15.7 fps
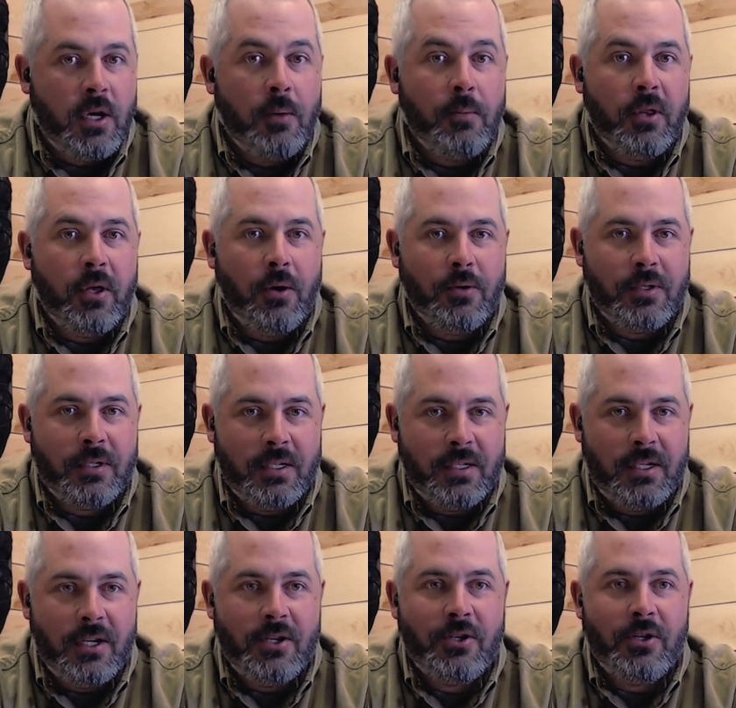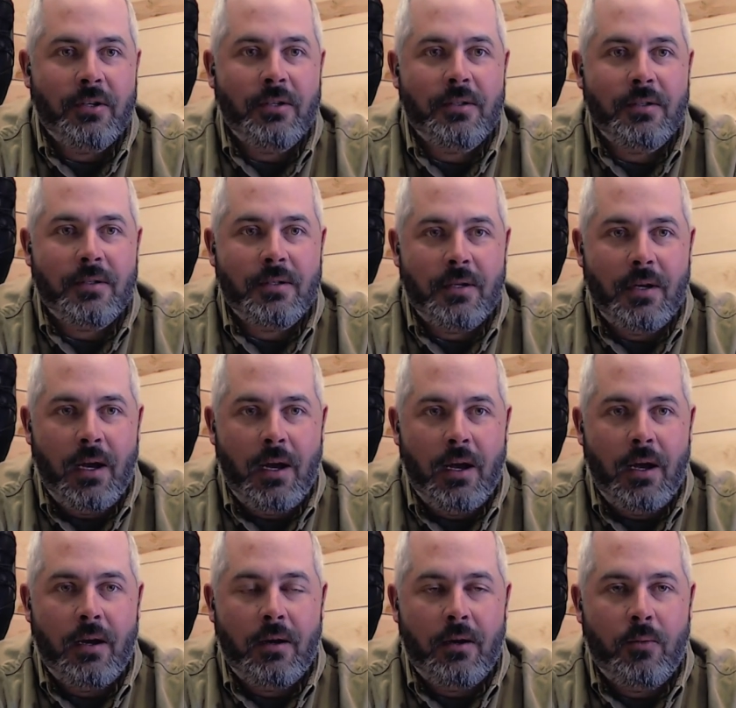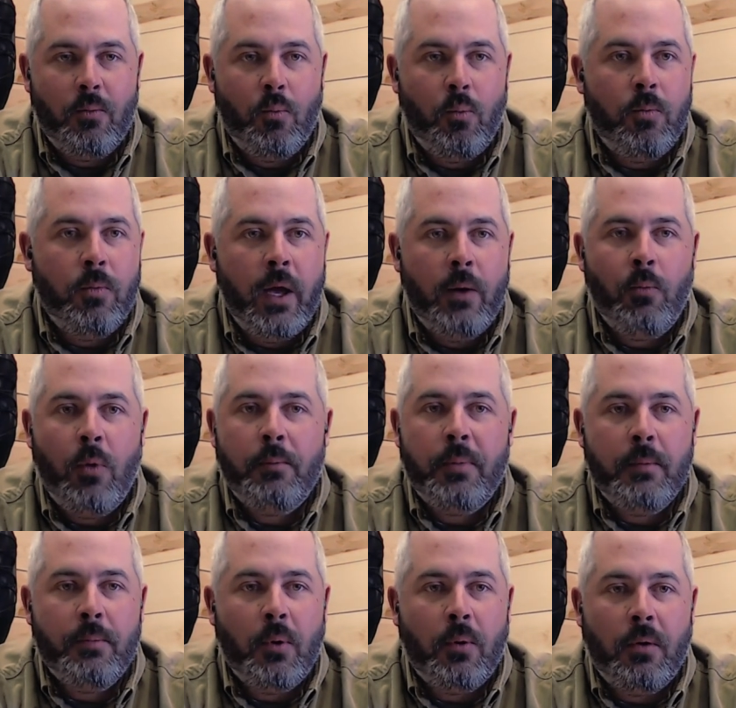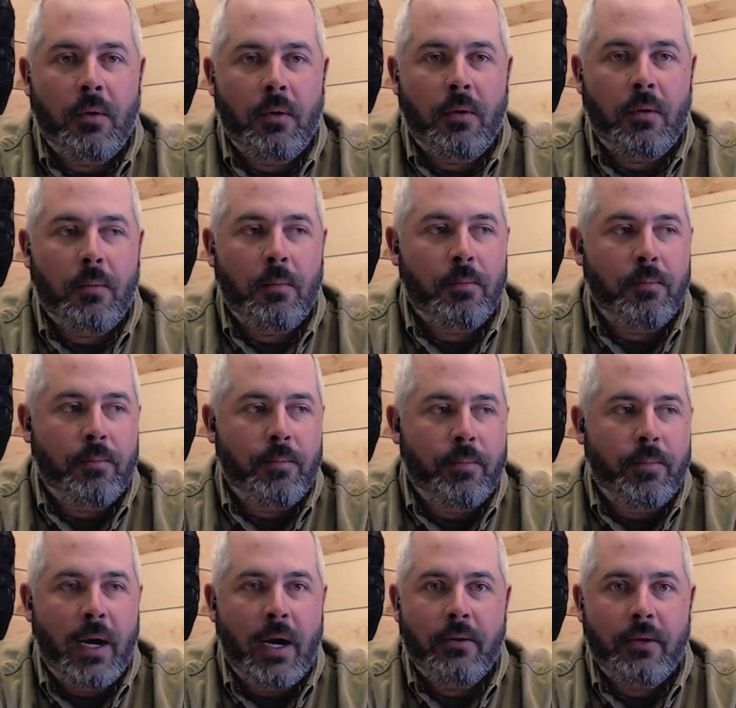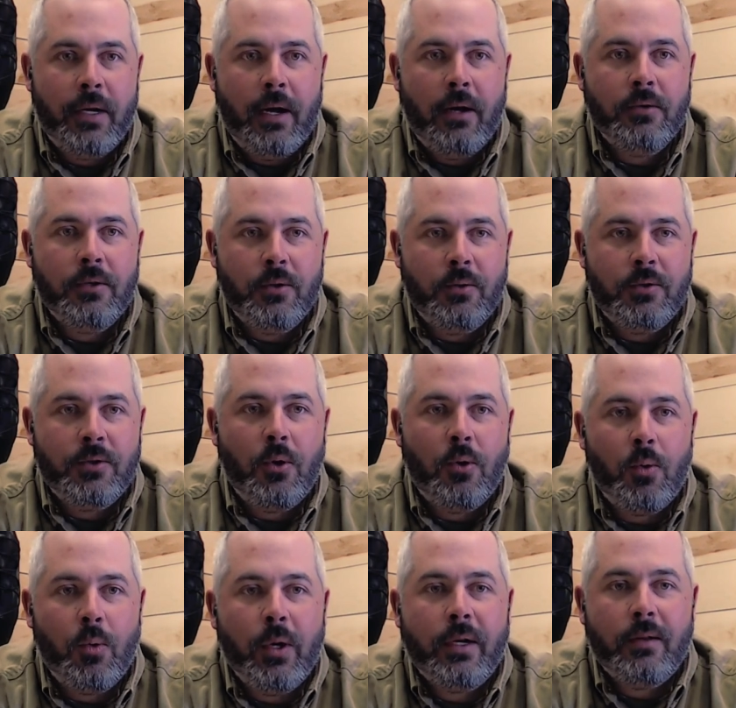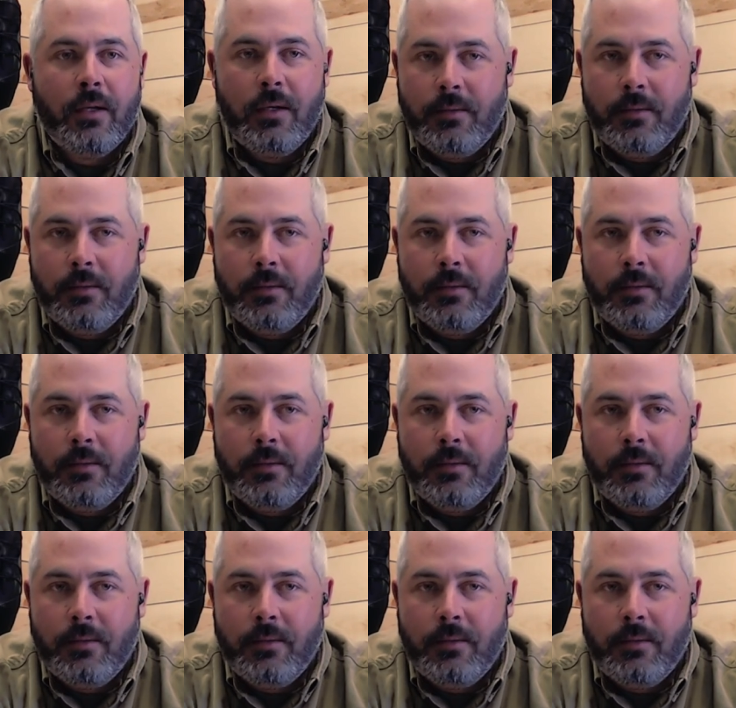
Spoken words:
of those decisions and what people bowed down to so quickly.